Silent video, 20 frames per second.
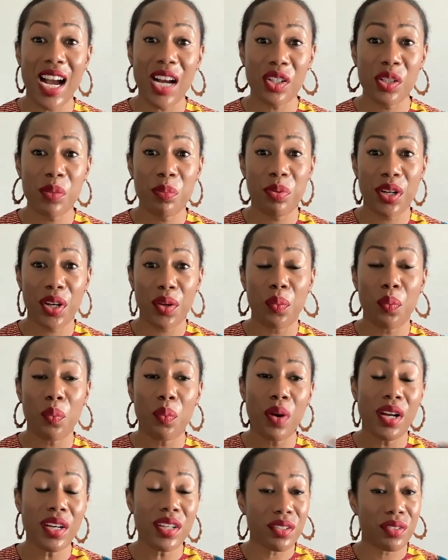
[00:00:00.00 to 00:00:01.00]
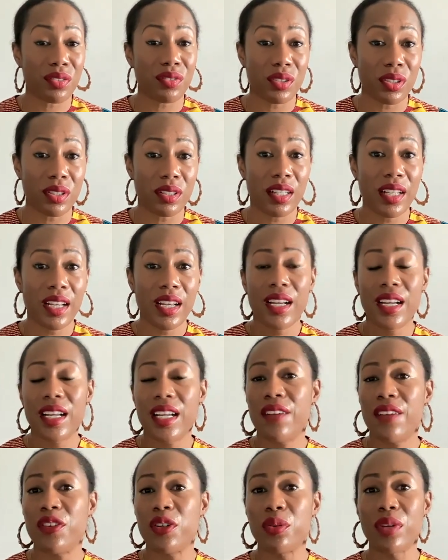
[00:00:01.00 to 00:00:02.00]
actually pretty wonderful
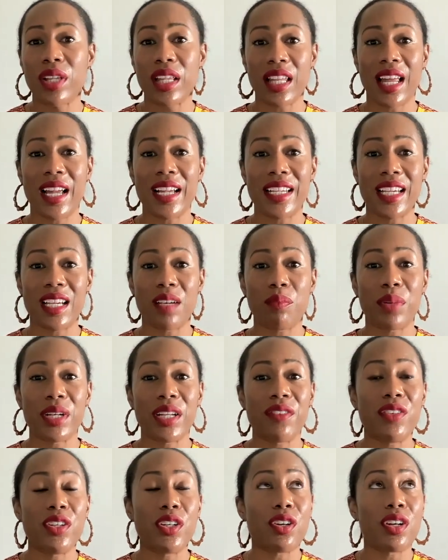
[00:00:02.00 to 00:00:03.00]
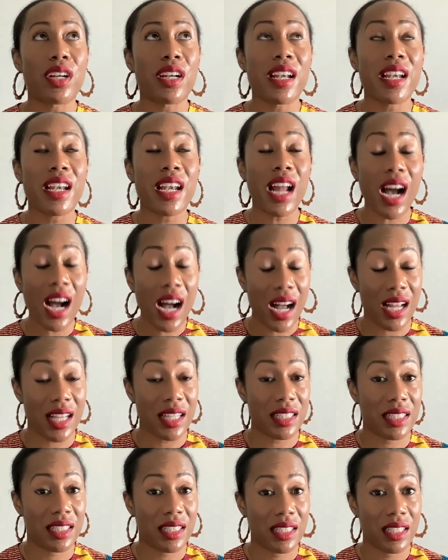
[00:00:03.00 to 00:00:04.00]
if you really like it. But if you're
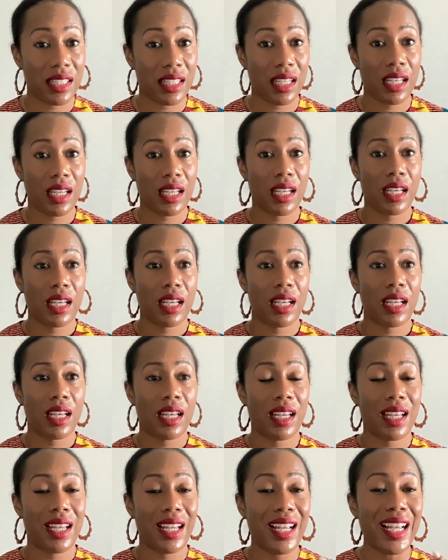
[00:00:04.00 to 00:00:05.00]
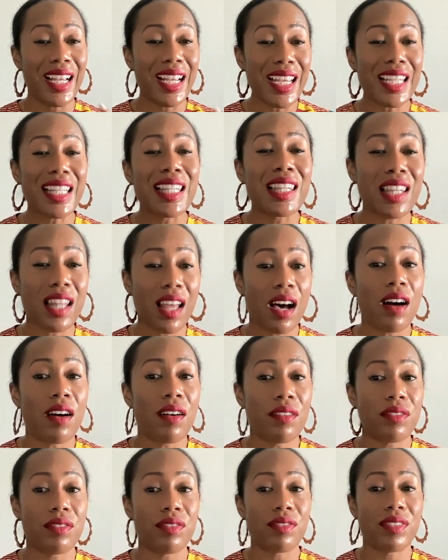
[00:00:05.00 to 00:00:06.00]
not in
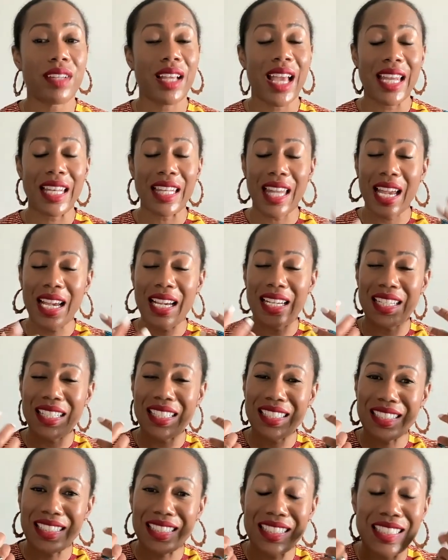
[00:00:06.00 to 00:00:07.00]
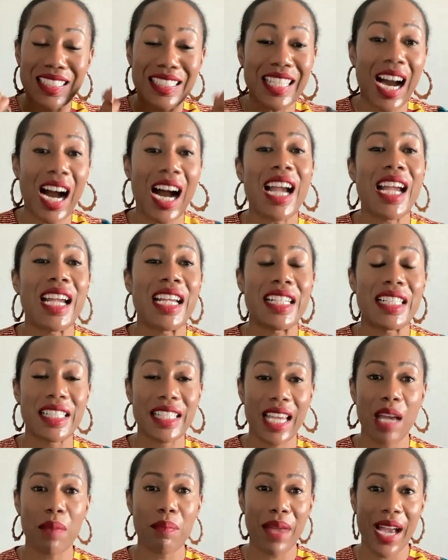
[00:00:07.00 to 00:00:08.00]
love and like dying to
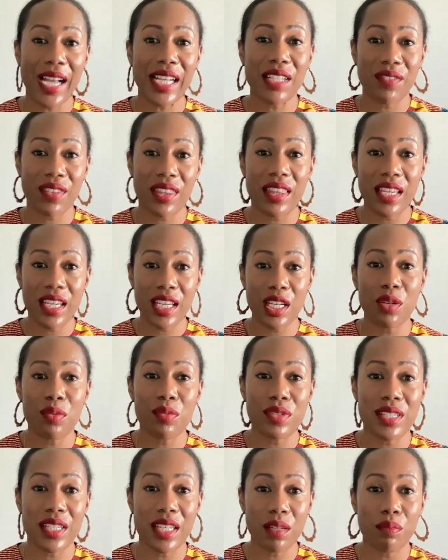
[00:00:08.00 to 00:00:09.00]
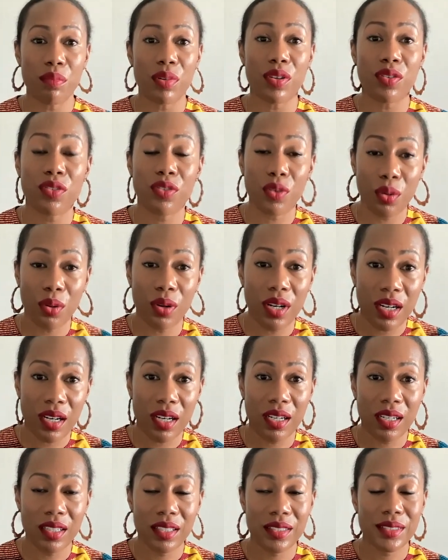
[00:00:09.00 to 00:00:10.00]
get back to the thing you did
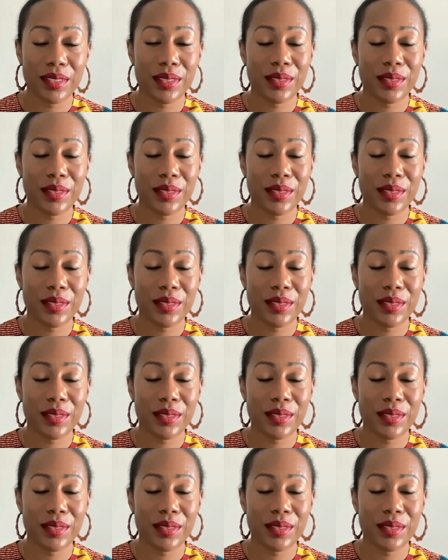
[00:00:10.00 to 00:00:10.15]
before,